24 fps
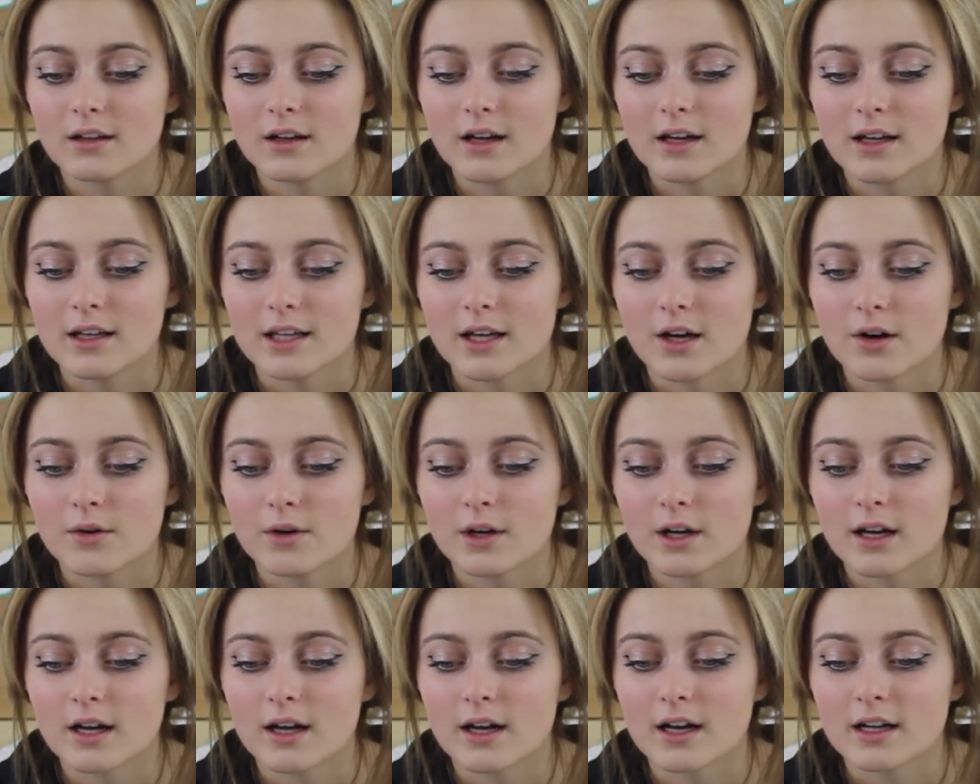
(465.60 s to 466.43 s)
a
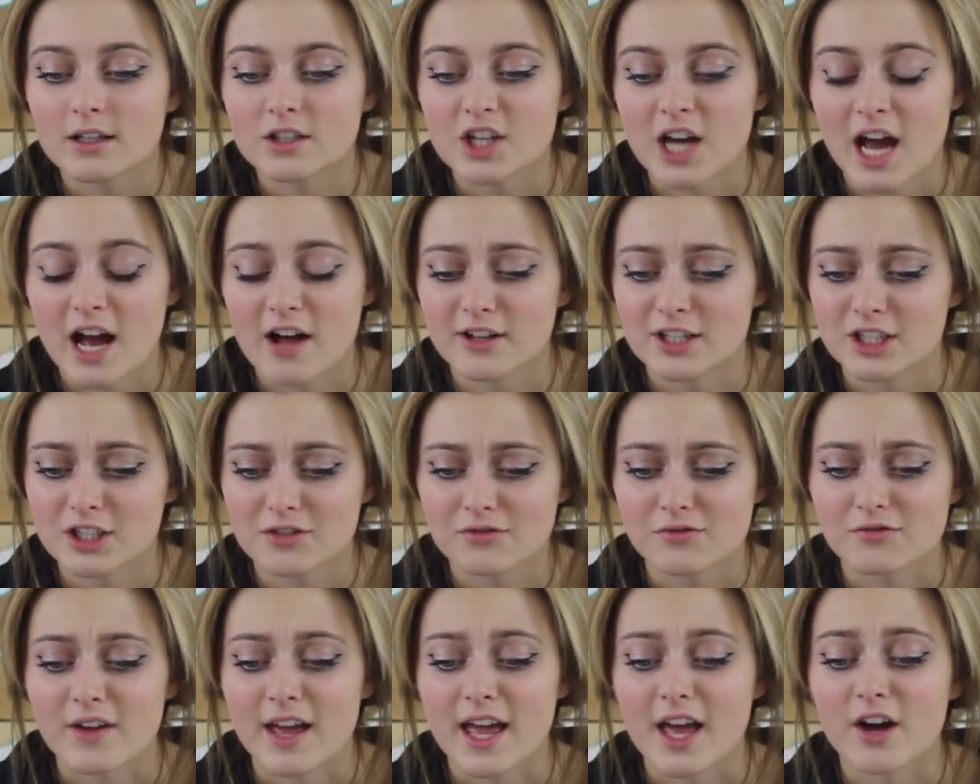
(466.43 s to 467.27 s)
yoga challenge
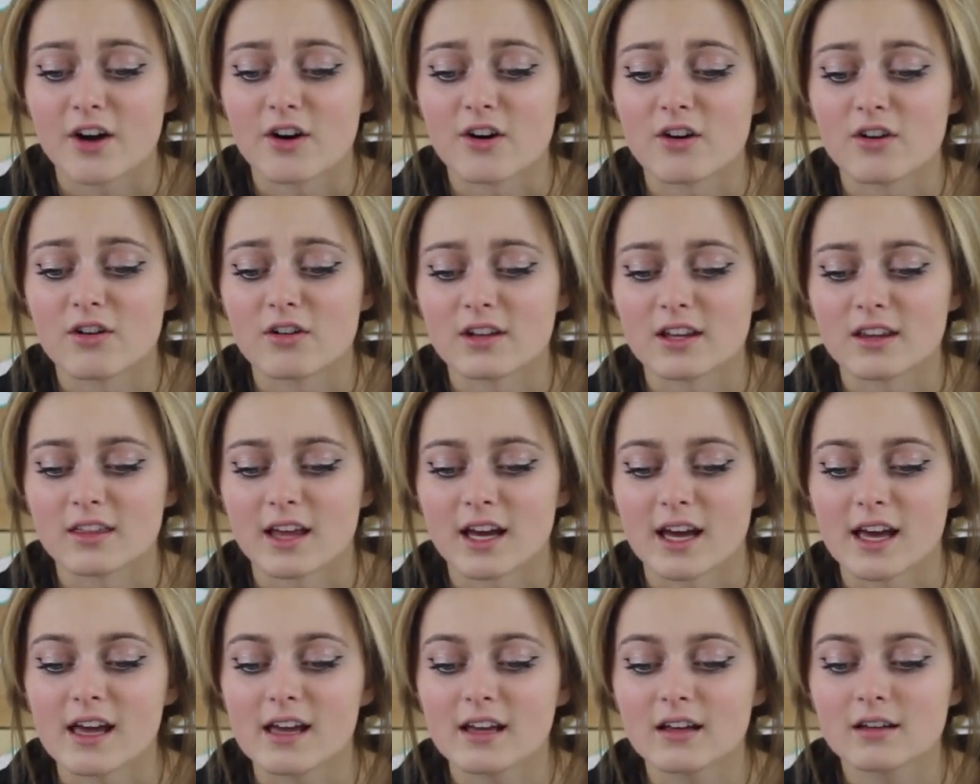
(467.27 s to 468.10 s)
fail and
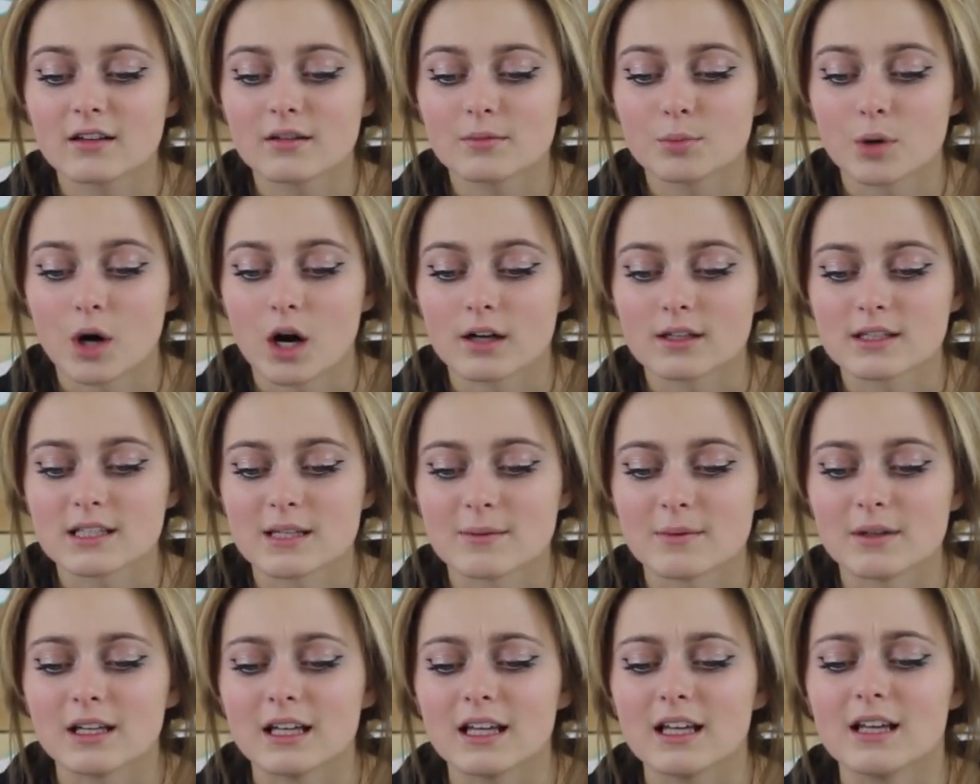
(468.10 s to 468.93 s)
like
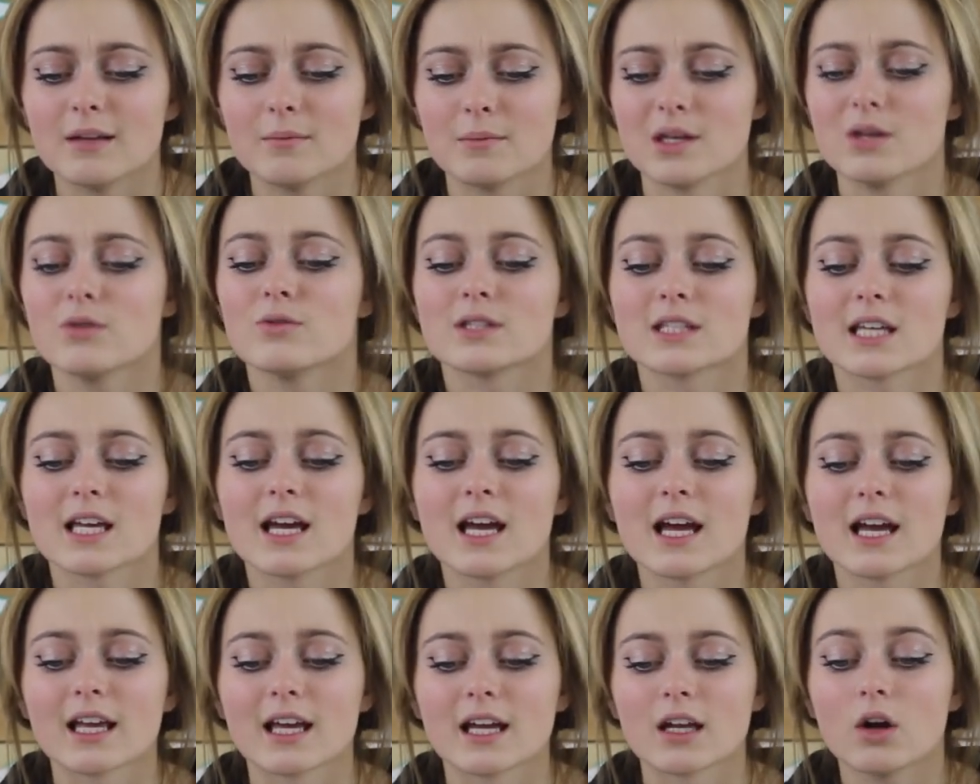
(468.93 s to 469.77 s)
proximity
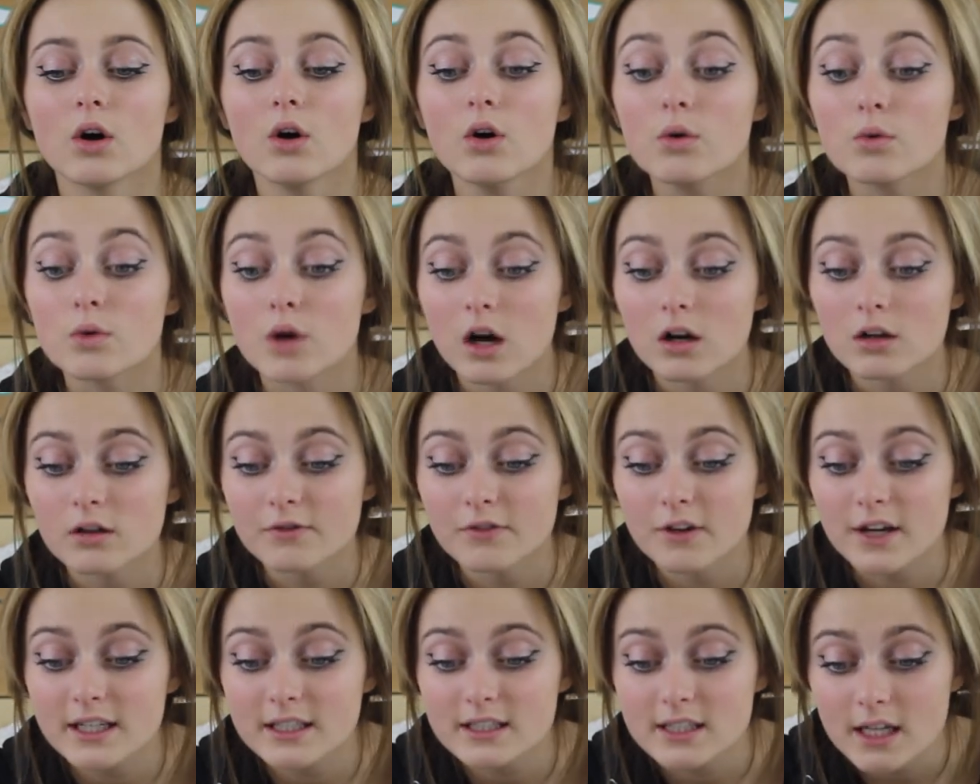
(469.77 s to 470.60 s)
music and oh Connor
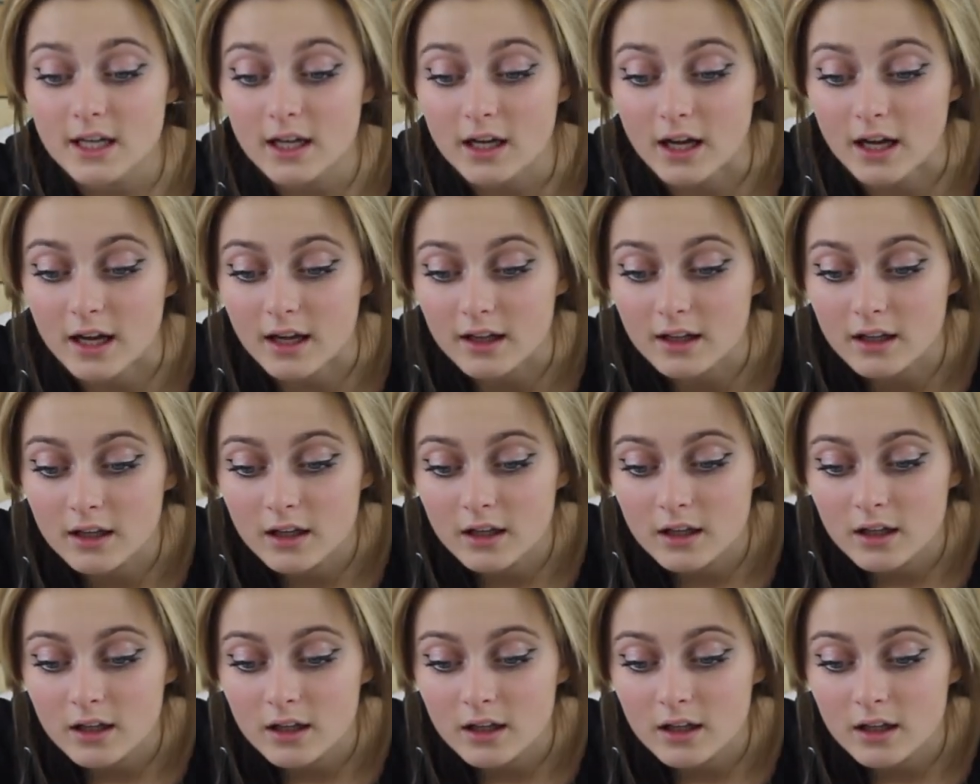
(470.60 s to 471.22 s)
Franta